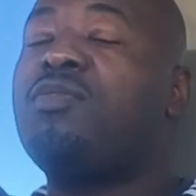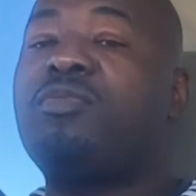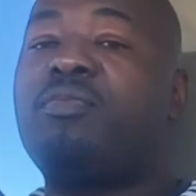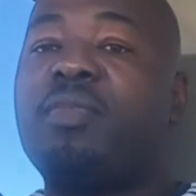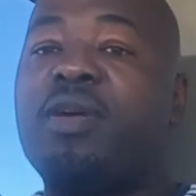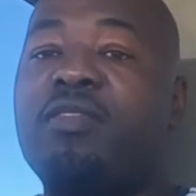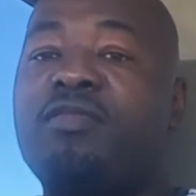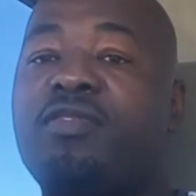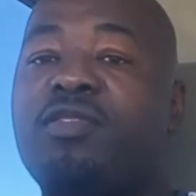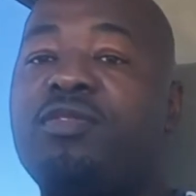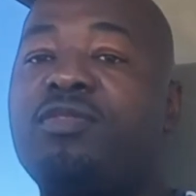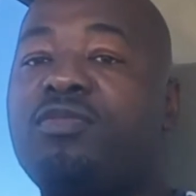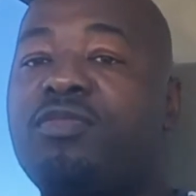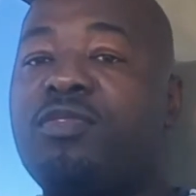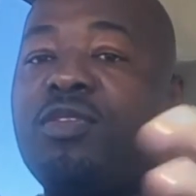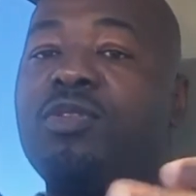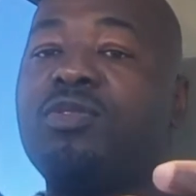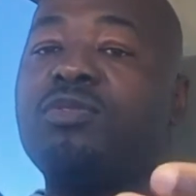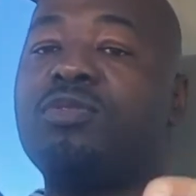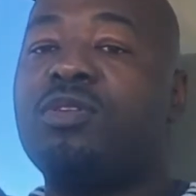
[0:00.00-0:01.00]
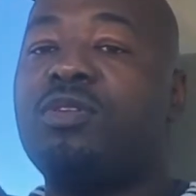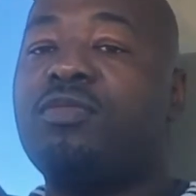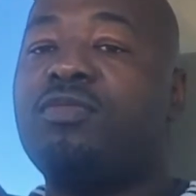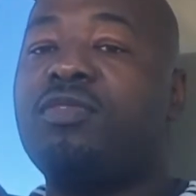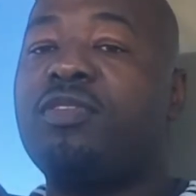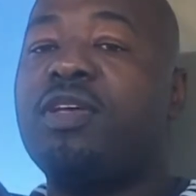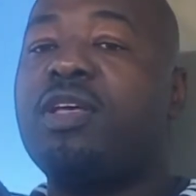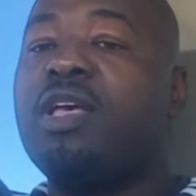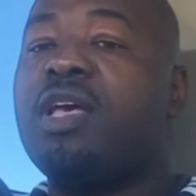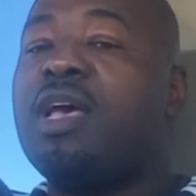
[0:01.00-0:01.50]
my phone falls off.
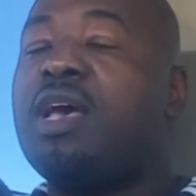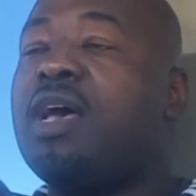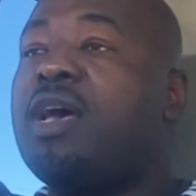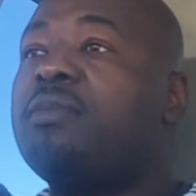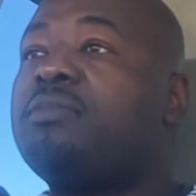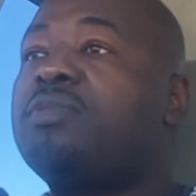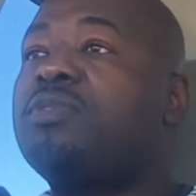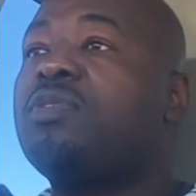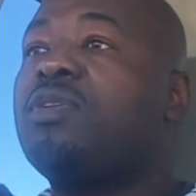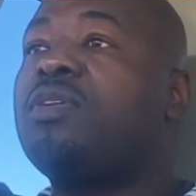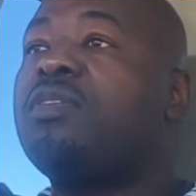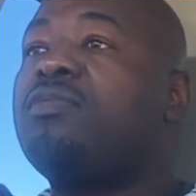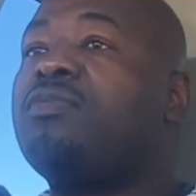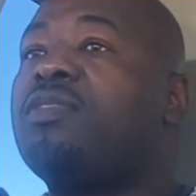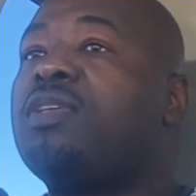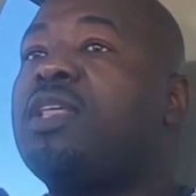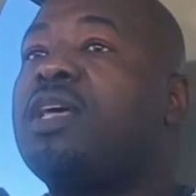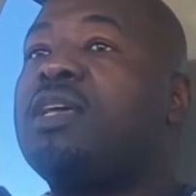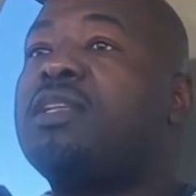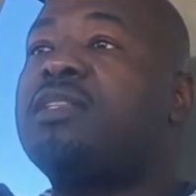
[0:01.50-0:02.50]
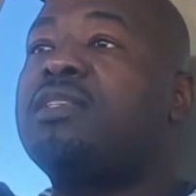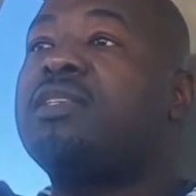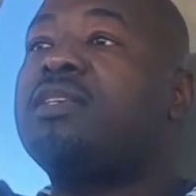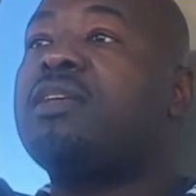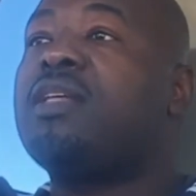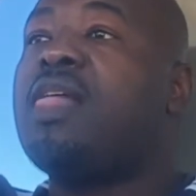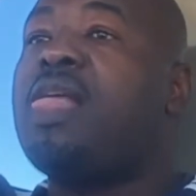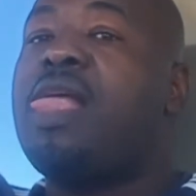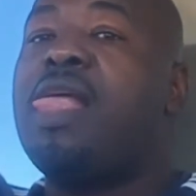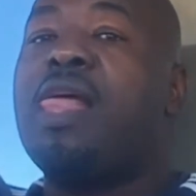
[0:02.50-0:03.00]
I'm sorry for that.
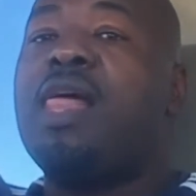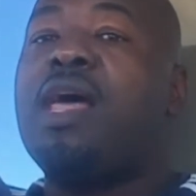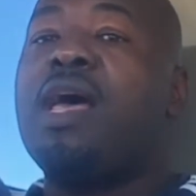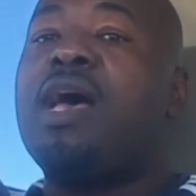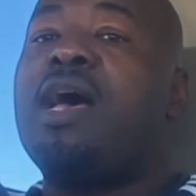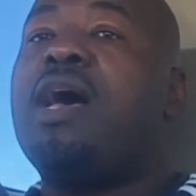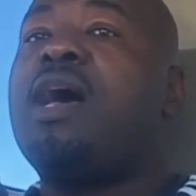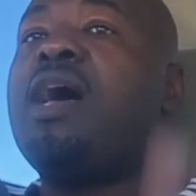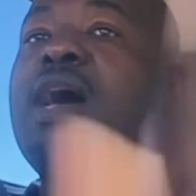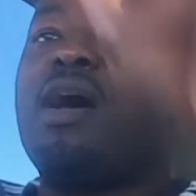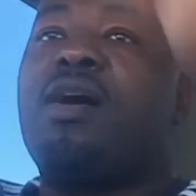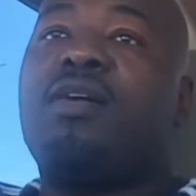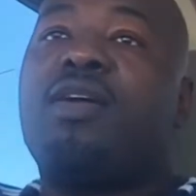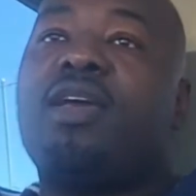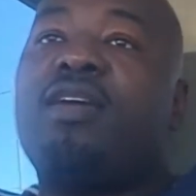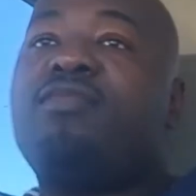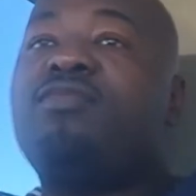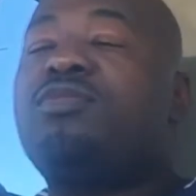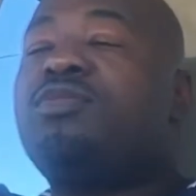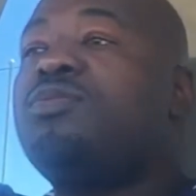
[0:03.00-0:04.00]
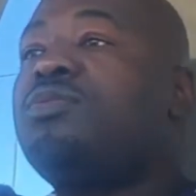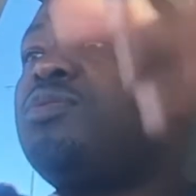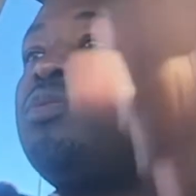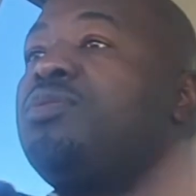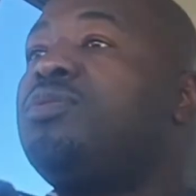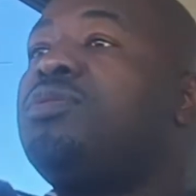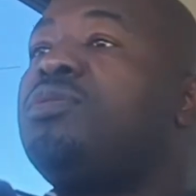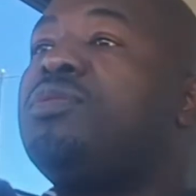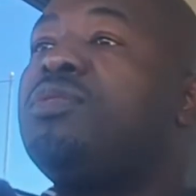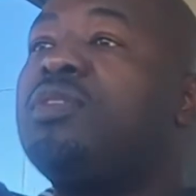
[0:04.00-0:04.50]
I'll have
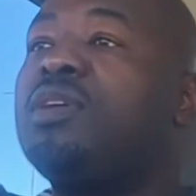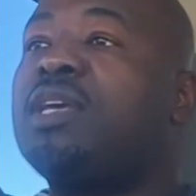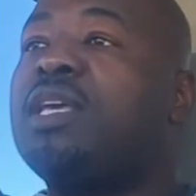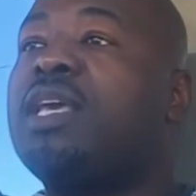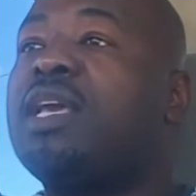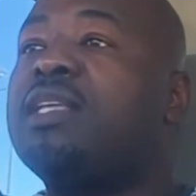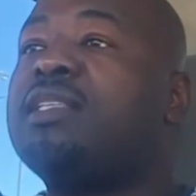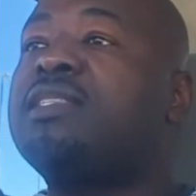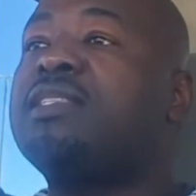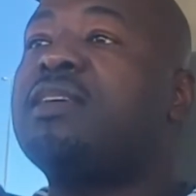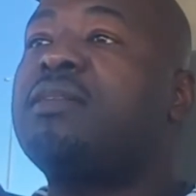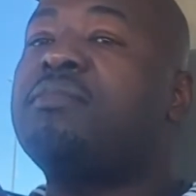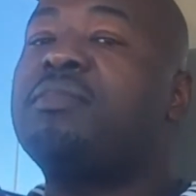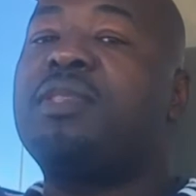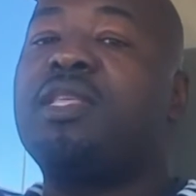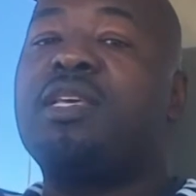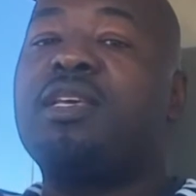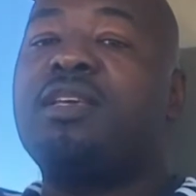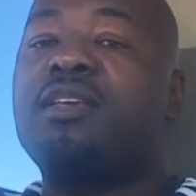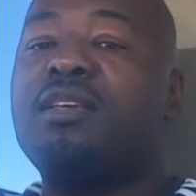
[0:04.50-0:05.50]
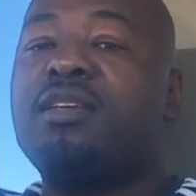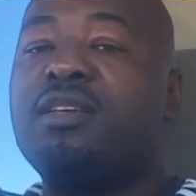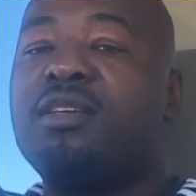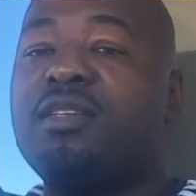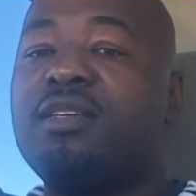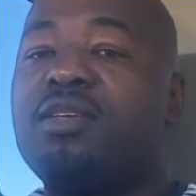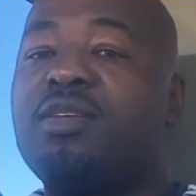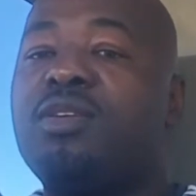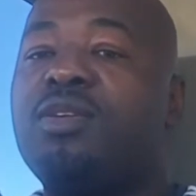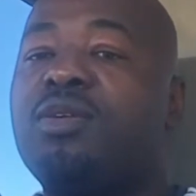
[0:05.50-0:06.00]
to get something,
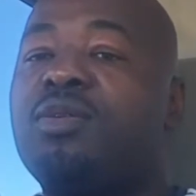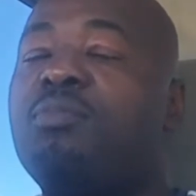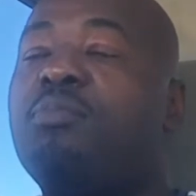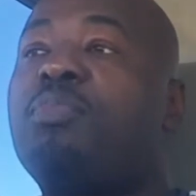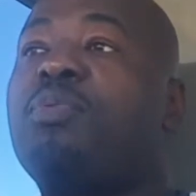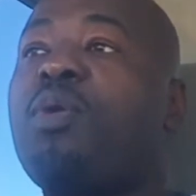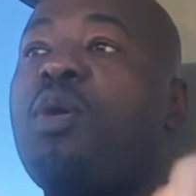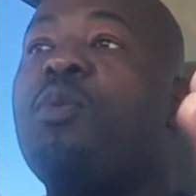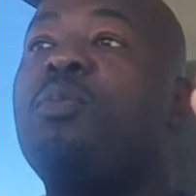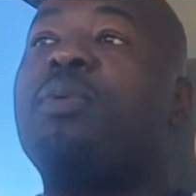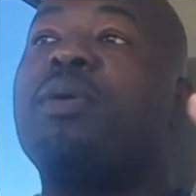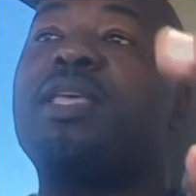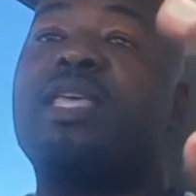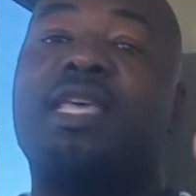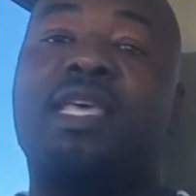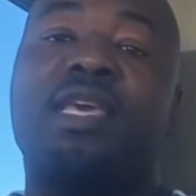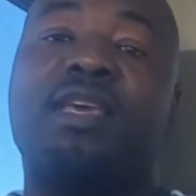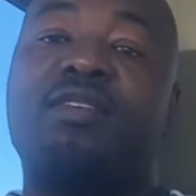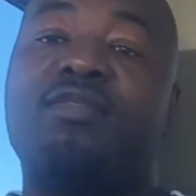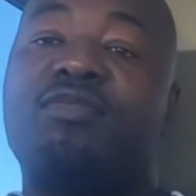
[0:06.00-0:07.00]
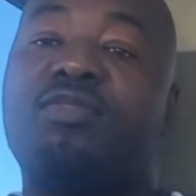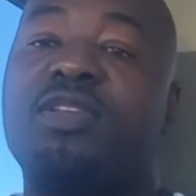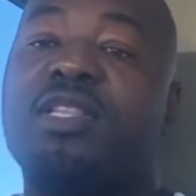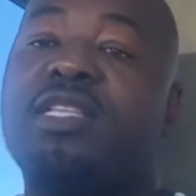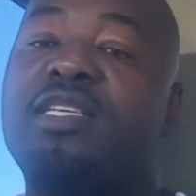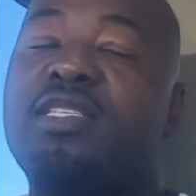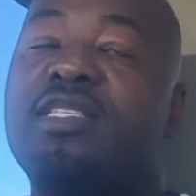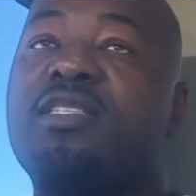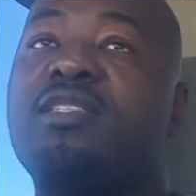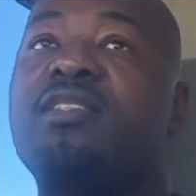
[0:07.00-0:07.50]
proper gear for
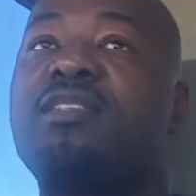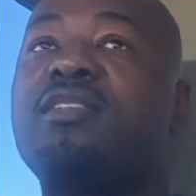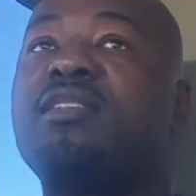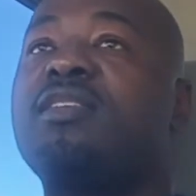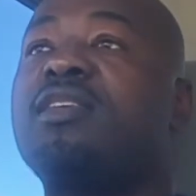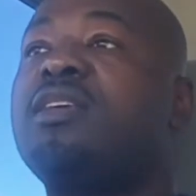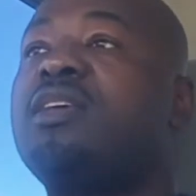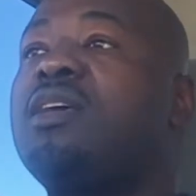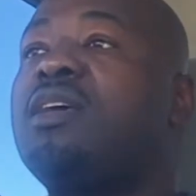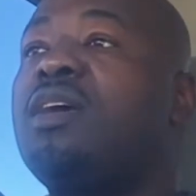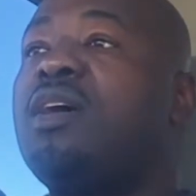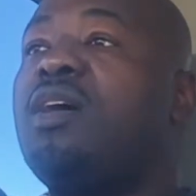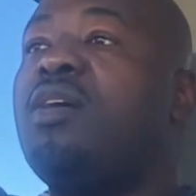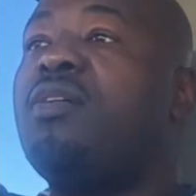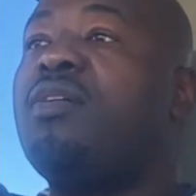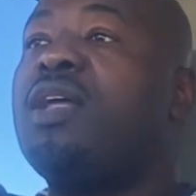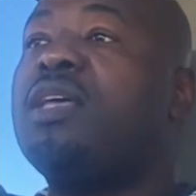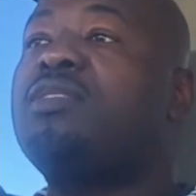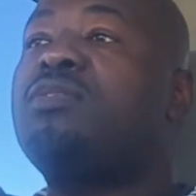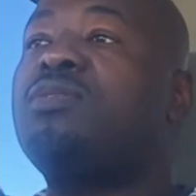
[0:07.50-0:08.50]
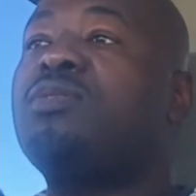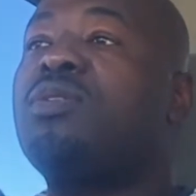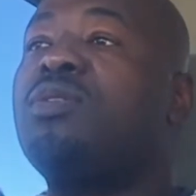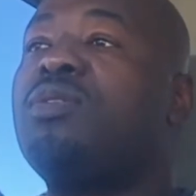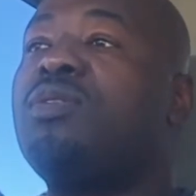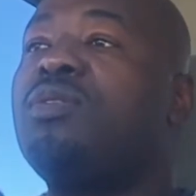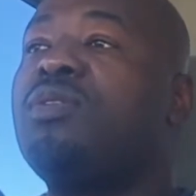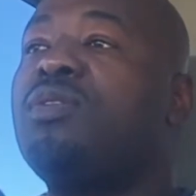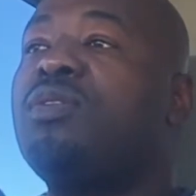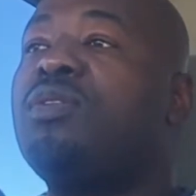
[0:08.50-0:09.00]
this. All right,
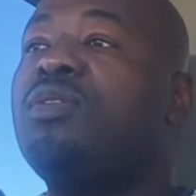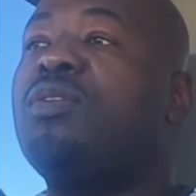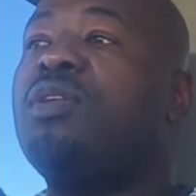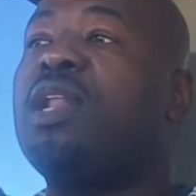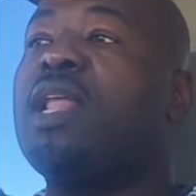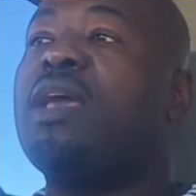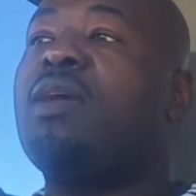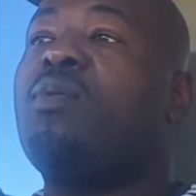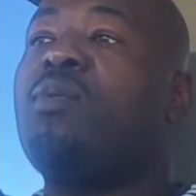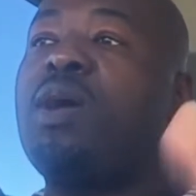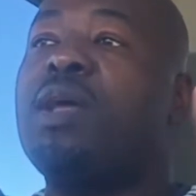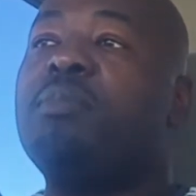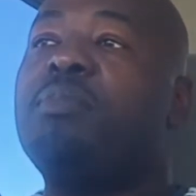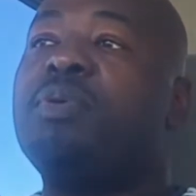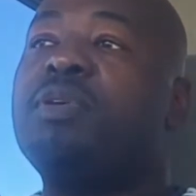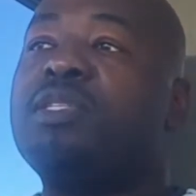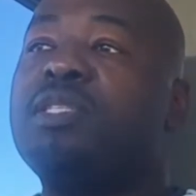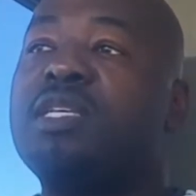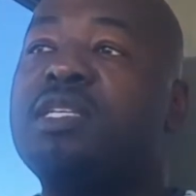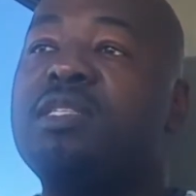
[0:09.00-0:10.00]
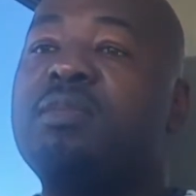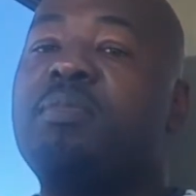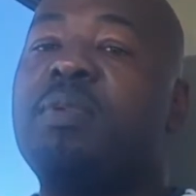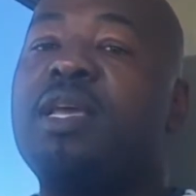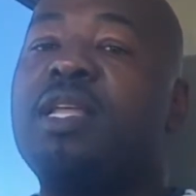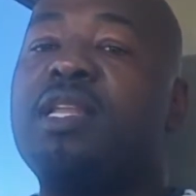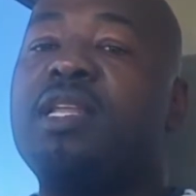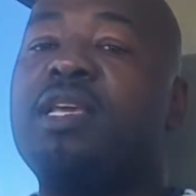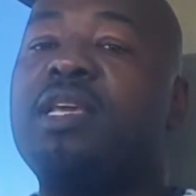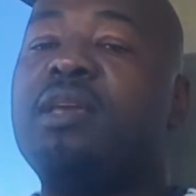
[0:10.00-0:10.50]
so like one person's
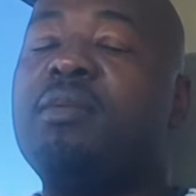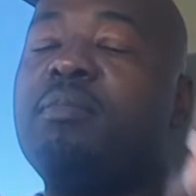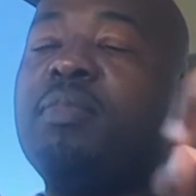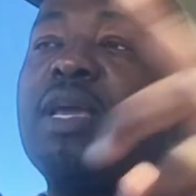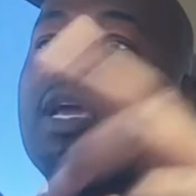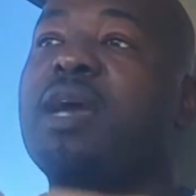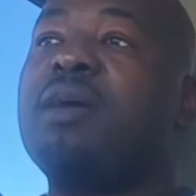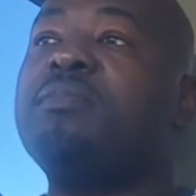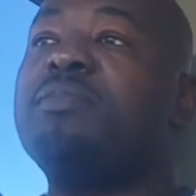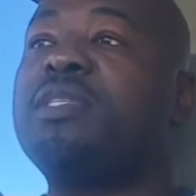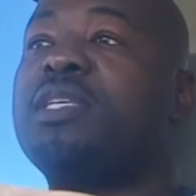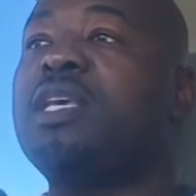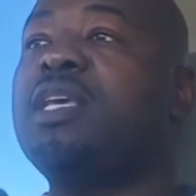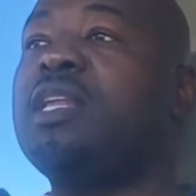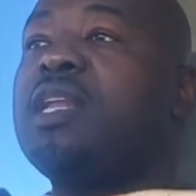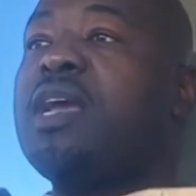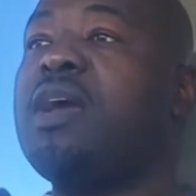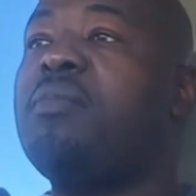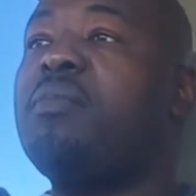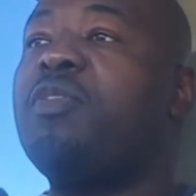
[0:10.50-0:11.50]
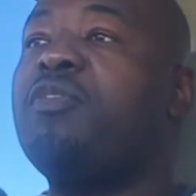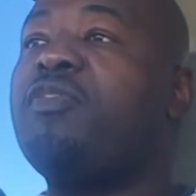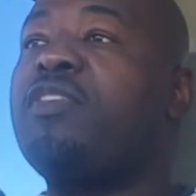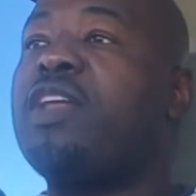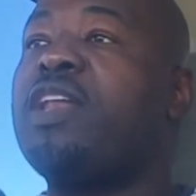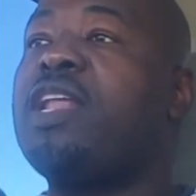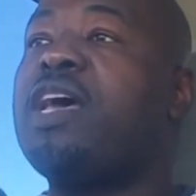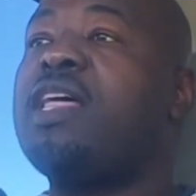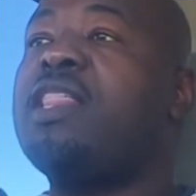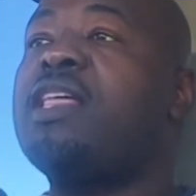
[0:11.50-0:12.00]
spending becomes income of
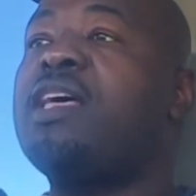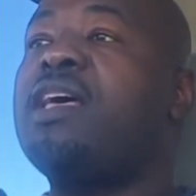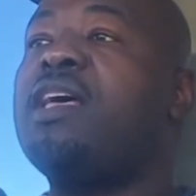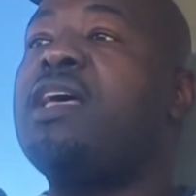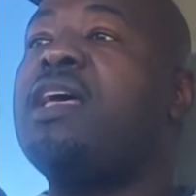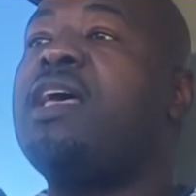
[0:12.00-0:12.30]
another,